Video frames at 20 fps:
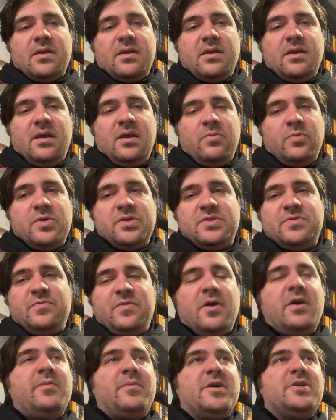It was
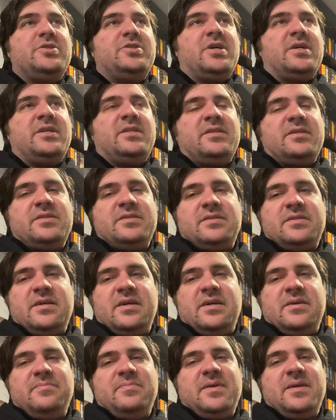very much done in
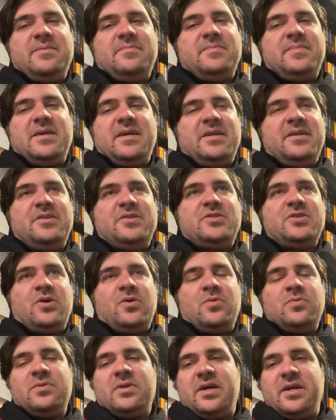its
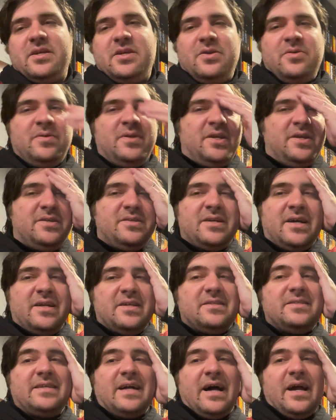own like unique kind
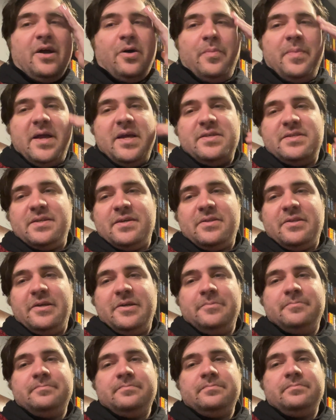of style, basically.